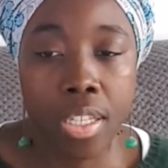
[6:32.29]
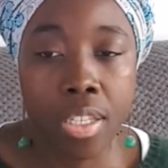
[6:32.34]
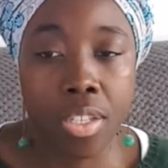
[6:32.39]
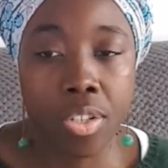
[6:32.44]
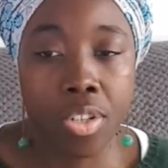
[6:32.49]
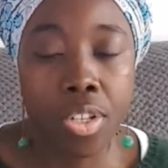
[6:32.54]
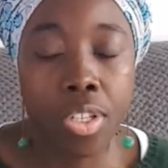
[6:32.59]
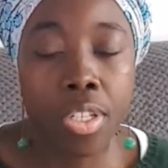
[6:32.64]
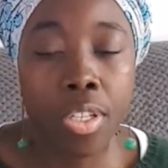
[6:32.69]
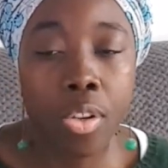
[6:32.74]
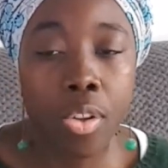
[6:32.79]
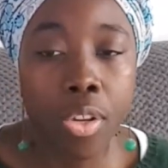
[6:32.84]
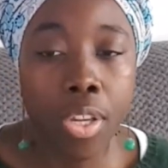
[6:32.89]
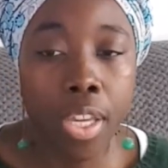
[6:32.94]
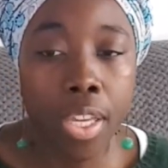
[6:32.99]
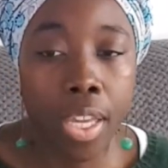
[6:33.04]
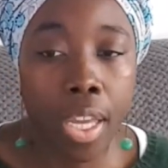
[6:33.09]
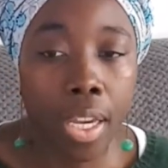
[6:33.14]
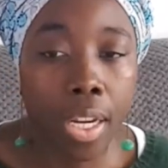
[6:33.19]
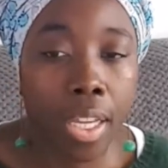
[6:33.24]
just
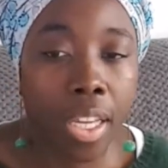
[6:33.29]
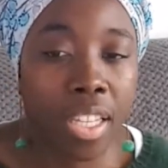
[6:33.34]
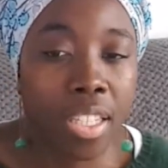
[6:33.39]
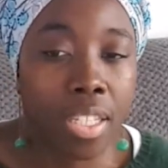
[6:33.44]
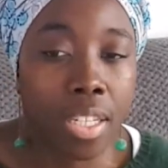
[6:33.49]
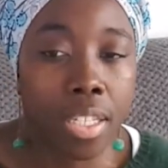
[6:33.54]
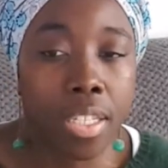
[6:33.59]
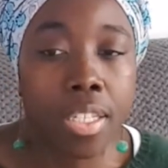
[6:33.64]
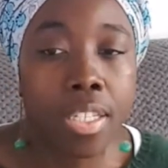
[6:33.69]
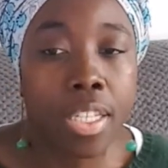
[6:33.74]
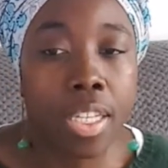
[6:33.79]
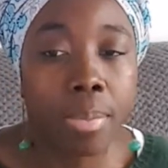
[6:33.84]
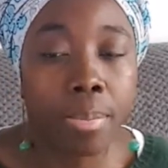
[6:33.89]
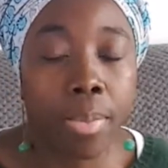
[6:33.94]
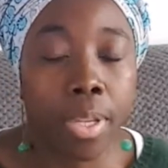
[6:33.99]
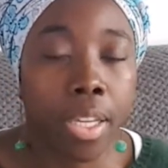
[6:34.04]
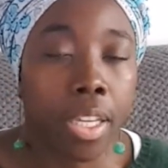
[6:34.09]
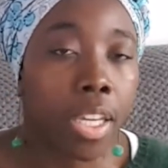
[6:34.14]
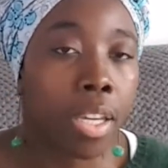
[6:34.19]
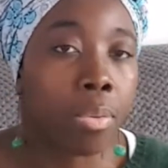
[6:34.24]
looking at it, it did seem
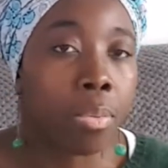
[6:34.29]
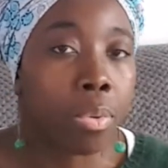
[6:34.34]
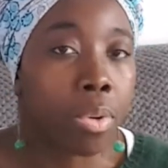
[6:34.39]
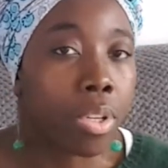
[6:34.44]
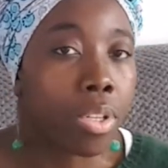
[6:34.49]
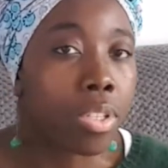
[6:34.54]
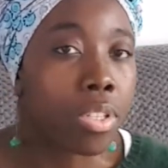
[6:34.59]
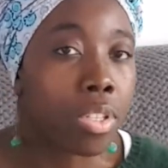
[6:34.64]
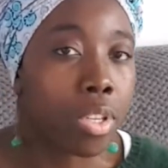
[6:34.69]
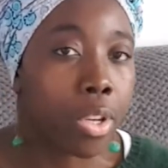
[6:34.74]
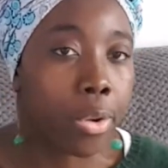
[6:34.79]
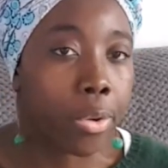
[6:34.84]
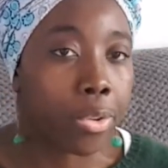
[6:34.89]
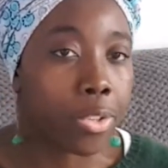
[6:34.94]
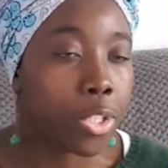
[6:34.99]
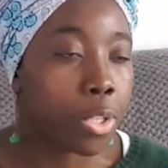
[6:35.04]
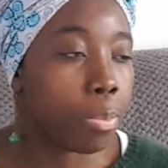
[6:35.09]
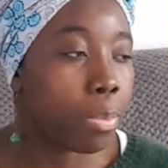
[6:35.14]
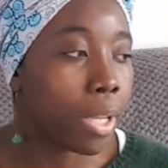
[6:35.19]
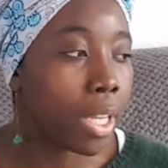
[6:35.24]
like it was going
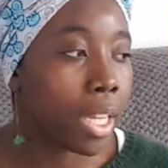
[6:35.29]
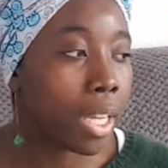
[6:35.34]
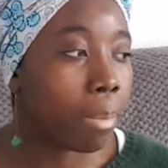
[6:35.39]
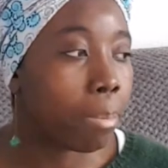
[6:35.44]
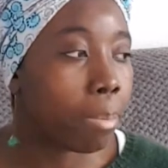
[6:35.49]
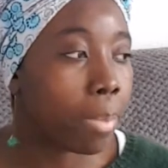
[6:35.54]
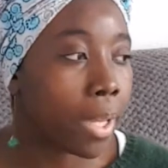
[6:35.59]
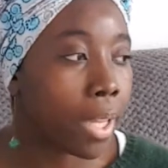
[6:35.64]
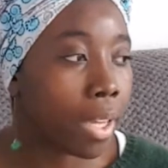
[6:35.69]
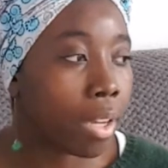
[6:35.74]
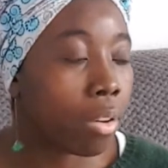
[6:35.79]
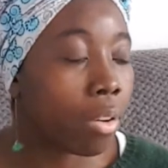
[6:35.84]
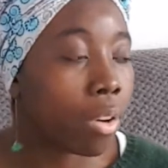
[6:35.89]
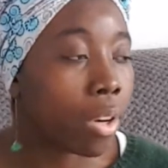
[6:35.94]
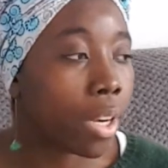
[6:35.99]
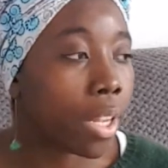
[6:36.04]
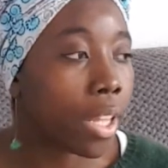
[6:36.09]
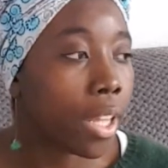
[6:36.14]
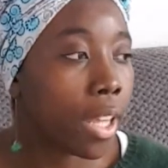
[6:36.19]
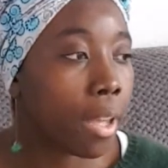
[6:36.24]
to be big
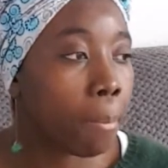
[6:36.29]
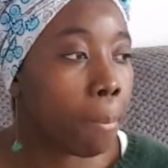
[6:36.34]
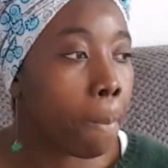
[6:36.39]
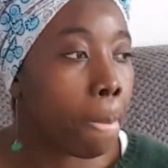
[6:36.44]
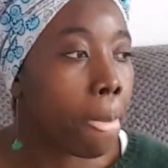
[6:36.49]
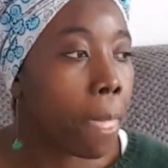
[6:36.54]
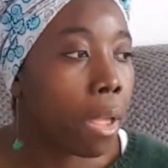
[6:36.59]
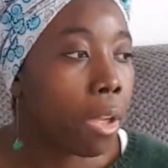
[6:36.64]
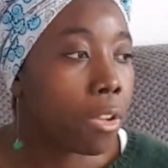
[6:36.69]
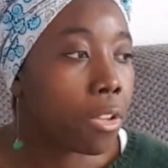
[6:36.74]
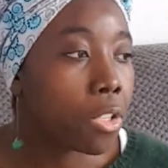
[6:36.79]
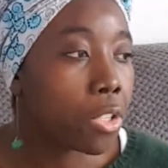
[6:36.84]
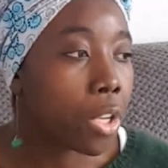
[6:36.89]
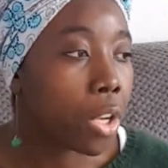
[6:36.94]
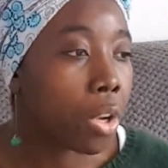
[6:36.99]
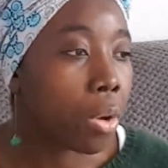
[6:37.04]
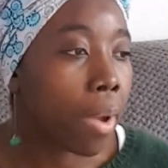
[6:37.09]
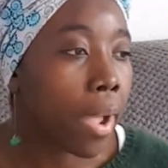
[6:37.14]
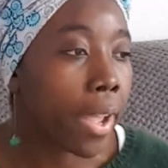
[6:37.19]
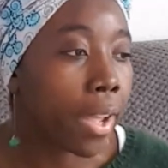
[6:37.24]
on him.
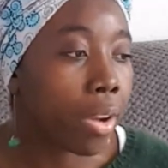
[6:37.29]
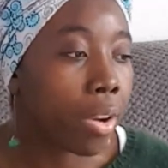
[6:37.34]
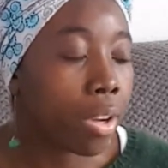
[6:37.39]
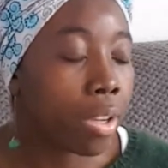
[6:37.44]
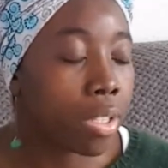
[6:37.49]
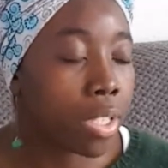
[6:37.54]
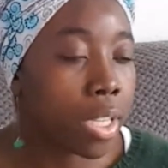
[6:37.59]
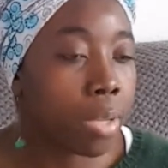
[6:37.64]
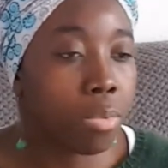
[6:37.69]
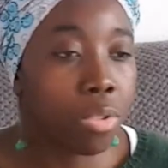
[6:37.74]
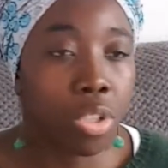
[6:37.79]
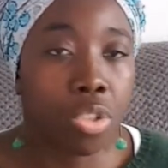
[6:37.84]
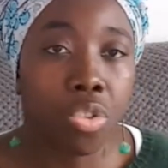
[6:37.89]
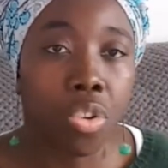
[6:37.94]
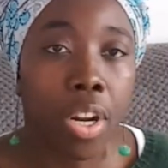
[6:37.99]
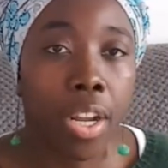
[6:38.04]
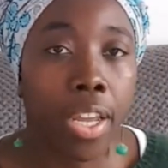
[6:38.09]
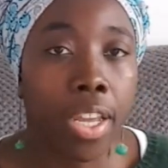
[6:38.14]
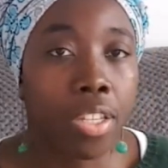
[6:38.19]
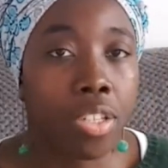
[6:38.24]
So I got him to
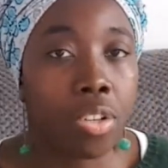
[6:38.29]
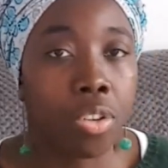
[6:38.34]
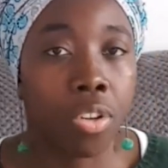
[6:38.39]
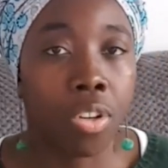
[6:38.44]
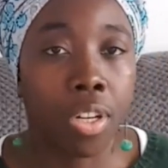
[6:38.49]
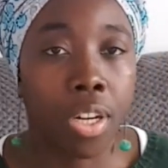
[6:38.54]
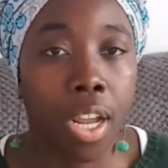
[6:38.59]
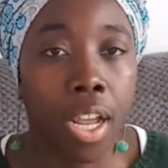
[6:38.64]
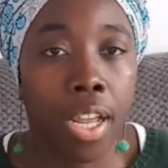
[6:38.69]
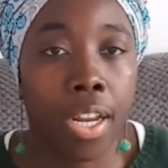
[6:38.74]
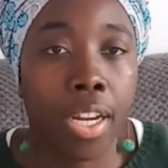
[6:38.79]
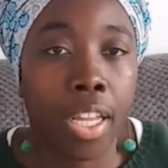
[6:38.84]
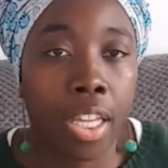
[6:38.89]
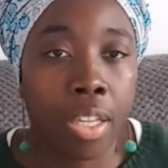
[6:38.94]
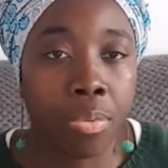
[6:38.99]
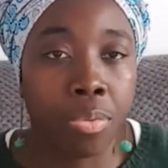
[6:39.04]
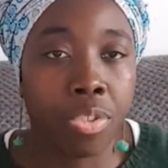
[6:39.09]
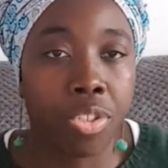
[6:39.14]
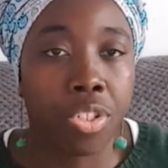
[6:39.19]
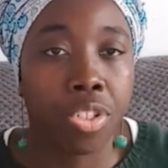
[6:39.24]
try it on, and
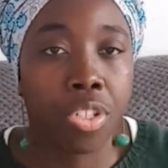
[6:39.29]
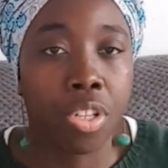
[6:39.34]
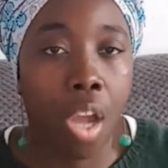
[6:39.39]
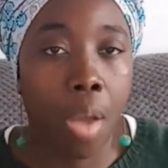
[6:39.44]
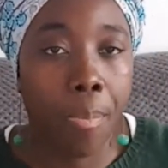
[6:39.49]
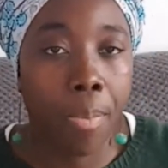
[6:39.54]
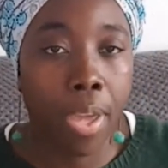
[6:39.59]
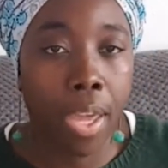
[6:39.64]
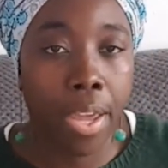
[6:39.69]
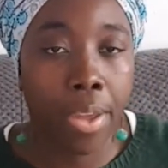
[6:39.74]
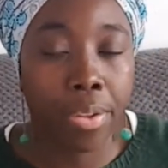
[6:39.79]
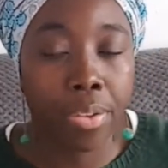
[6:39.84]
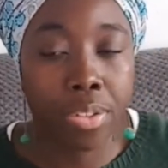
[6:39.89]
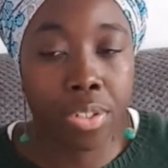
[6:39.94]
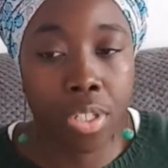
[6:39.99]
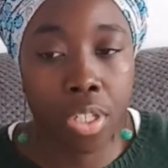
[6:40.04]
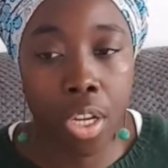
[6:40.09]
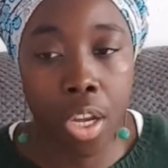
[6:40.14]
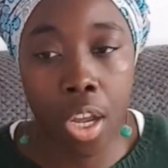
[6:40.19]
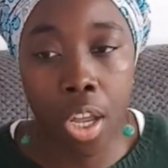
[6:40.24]
it was just coming
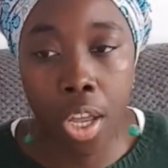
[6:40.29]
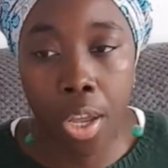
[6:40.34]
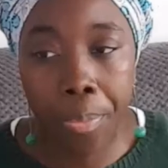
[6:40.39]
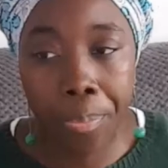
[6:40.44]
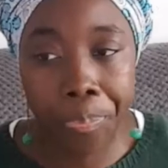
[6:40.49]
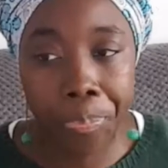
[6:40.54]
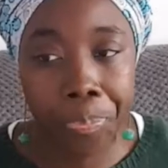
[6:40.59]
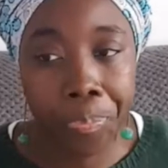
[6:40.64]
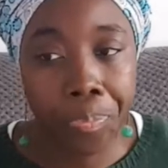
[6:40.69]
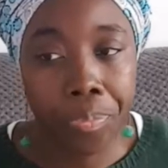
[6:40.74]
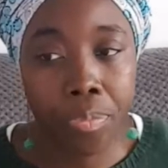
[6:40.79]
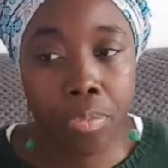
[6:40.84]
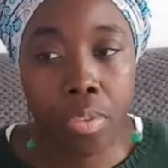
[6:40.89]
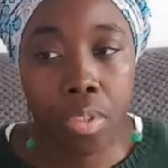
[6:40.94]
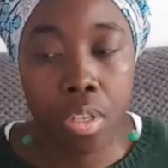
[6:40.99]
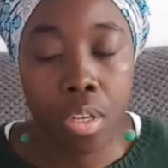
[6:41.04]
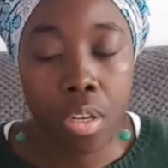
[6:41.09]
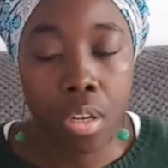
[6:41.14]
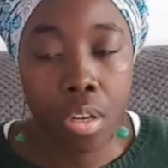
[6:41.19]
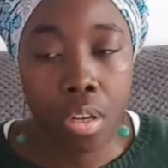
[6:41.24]
out
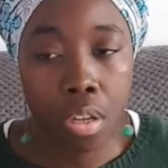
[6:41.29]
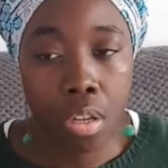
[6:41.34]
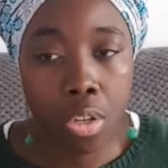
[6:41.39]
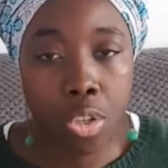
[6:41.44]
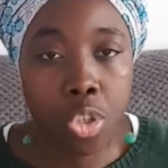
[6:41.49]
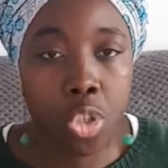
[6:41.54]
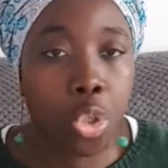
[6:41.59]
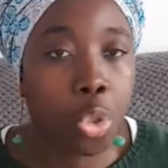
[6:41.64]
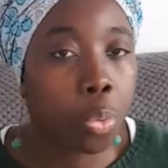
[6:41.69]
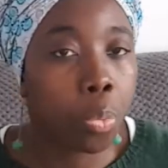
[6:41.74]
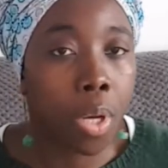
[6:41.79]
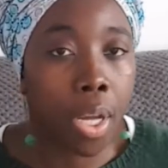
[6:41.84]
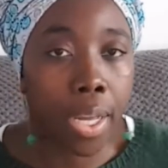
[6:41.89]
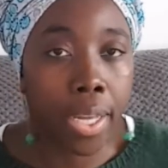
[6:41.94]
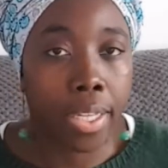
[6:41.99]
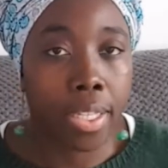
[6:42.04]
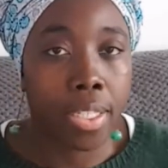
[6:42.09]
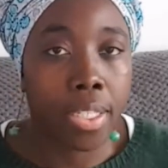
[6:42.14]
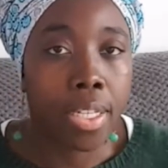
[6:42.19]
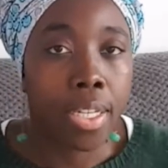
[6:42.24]
too
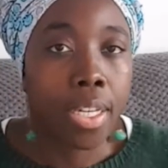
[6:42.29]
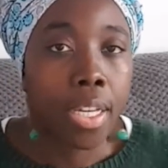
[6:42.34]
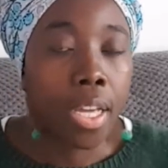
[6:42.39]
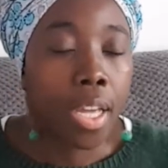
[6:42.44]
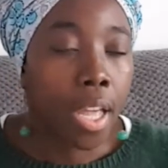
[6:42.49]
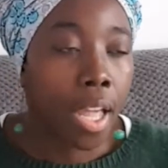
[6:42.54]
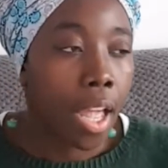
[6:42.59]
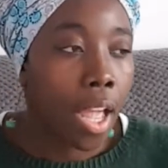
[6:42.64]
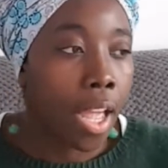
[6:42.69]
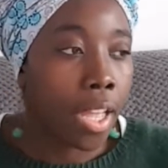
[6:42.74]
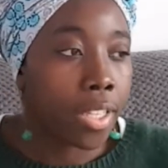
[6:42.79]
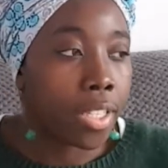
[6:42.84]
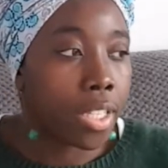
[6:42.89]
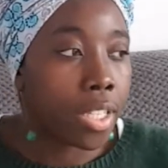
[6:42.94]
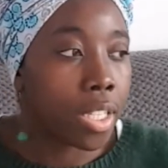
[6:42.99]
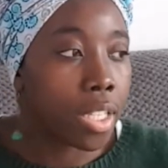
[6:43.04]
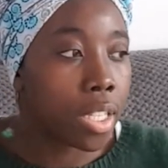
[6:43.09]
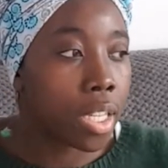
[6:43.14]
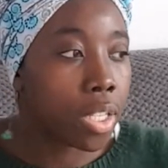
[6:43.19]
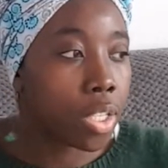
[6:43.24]
wide.
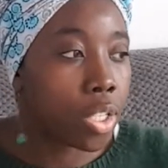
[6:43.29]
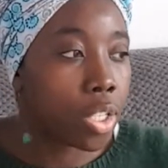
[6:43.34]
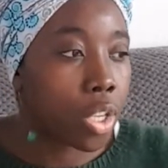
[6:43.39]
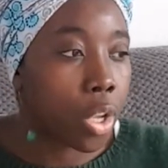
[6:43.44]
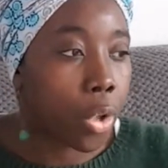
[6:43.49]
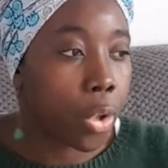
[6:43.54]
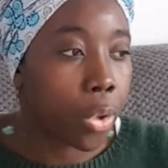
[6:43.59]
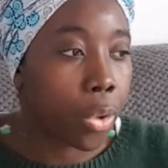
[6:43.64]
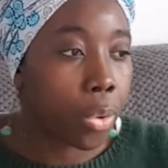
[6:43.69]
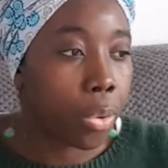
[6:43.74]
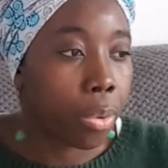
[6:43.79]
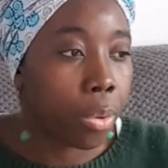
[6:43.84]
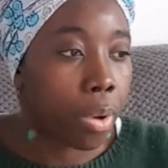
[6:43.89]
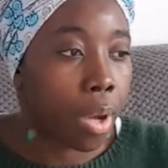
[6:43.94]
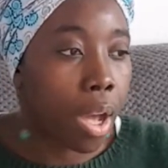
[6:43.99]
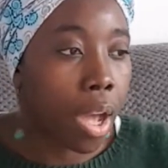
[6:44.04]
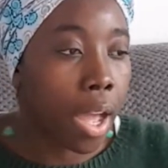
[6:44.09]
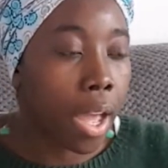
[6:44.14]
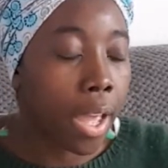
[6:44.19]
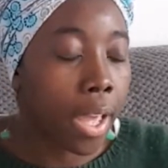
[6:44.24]
And so
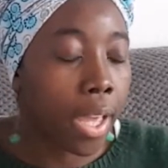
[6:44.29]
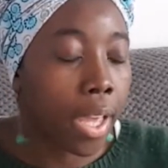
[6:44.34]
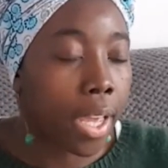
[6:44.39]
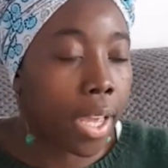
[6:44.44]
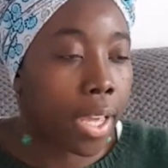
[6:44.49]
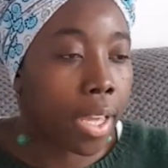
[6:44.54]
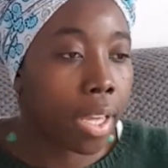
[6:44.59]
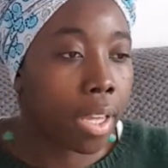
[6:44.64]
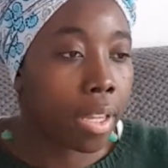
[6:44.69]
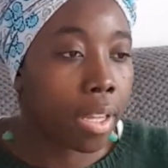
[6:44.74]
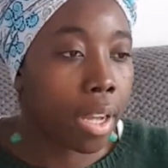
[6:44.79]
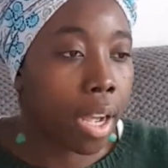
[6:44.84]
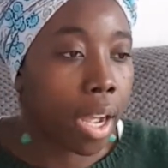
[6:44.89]
I